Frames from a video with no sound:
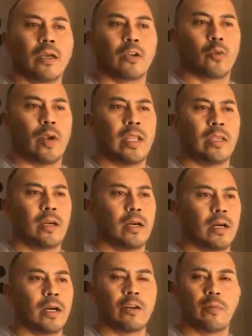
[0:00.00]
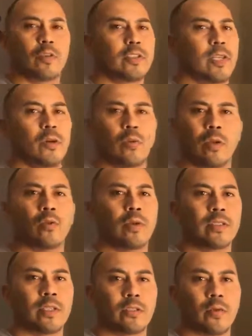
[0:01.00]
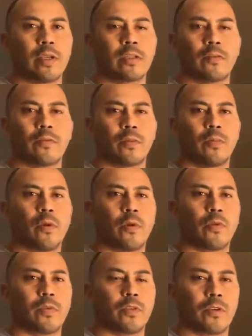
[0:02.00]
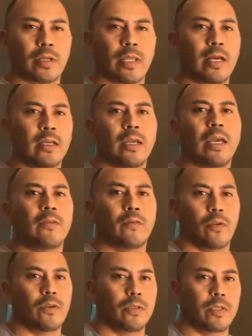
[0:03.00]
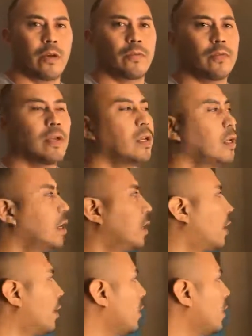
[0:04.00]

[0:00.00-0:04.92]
creating 100% win-win situation for both your client and for yourself. All